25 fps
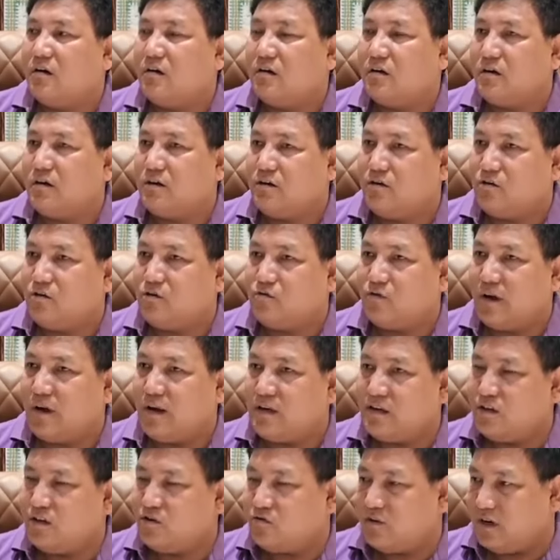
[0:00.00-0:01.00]
In
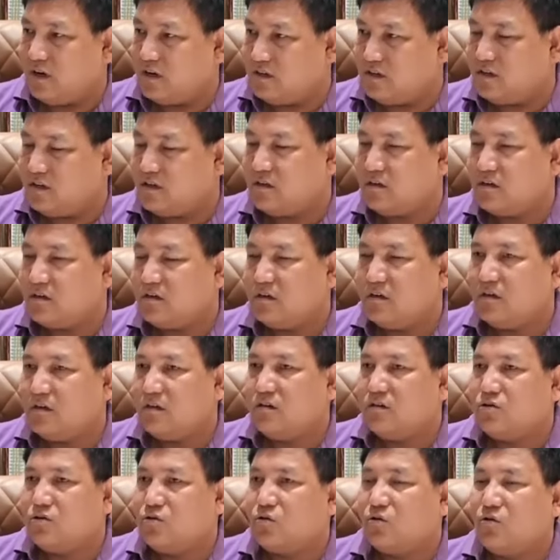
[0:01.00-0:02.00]
2020.
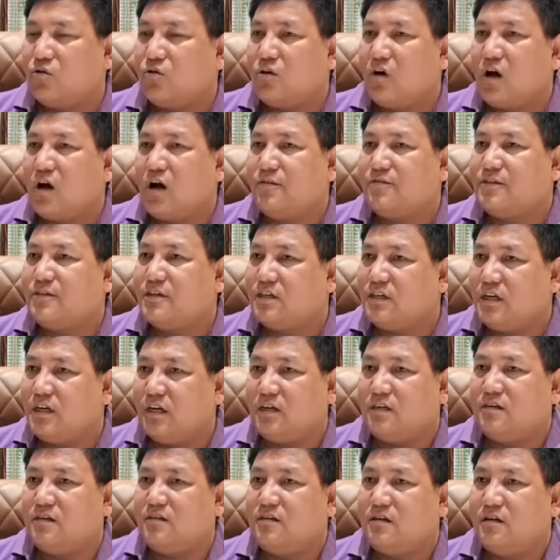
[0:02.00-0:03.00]
So after
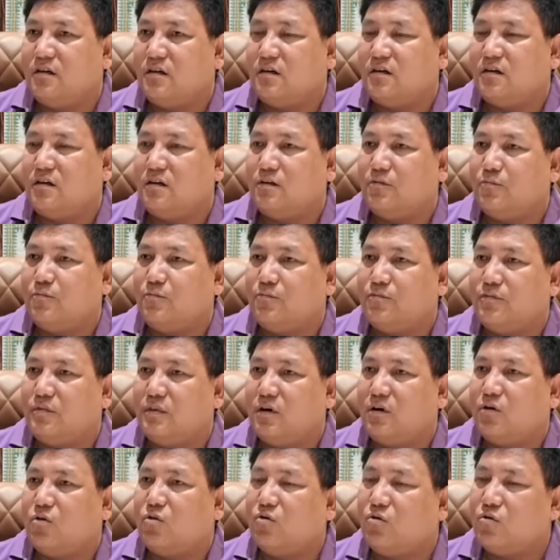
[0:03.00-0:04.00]
that,
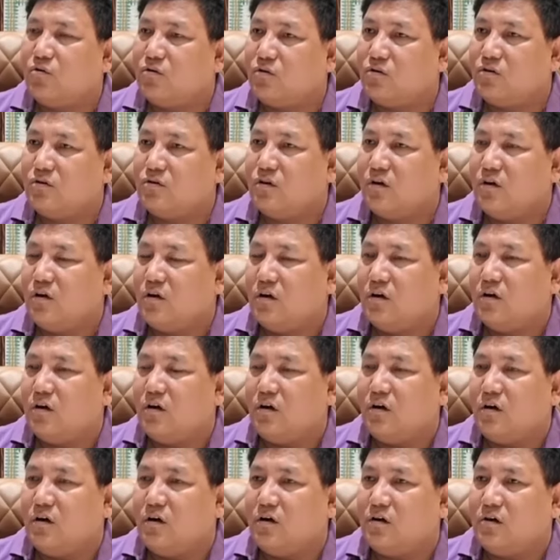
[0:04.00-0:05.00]
the whole
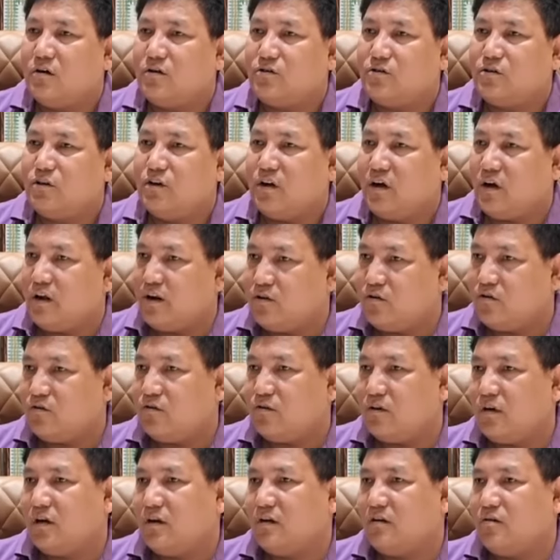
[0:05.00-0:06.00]

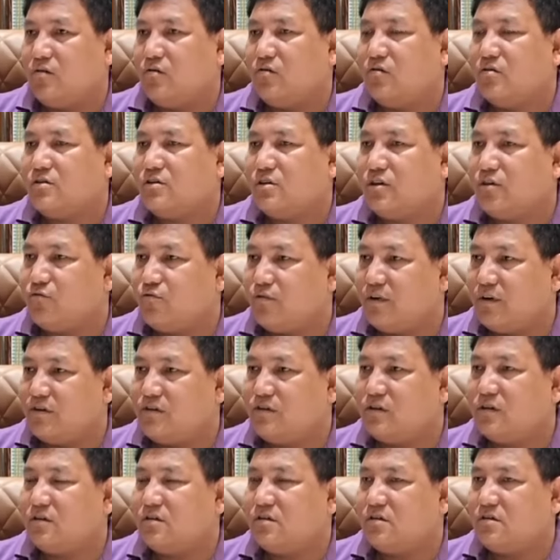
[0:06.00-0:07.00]
scenario and whole
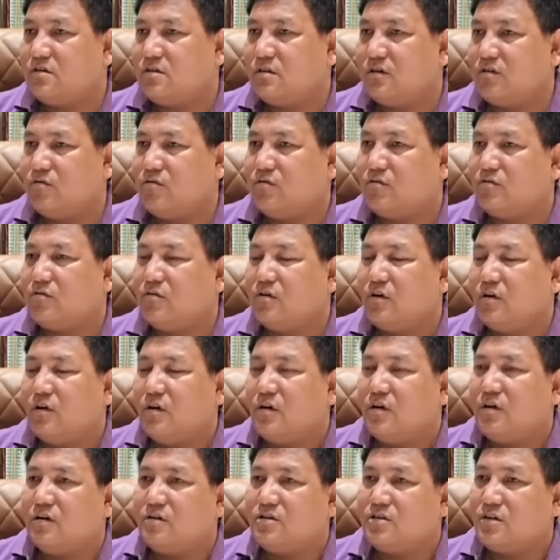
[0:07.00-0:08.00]
situations, you know,
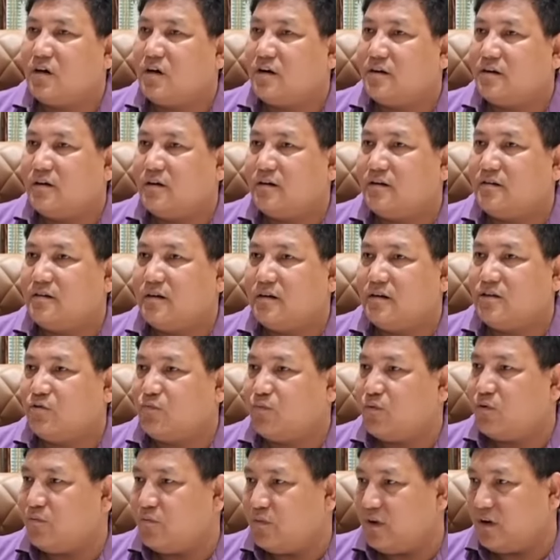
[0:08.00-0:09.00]
started
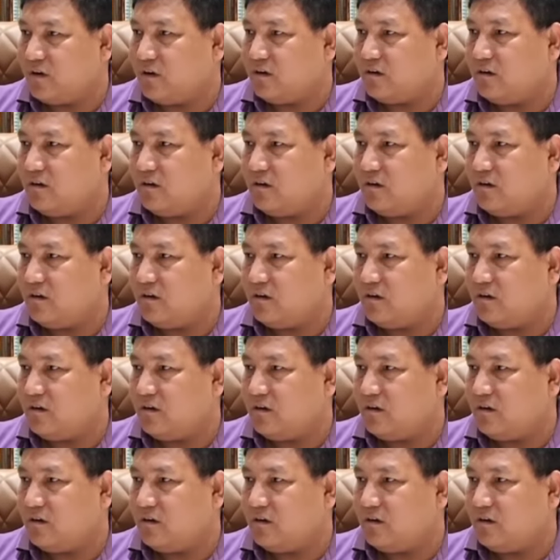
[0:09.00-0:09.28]
transforming,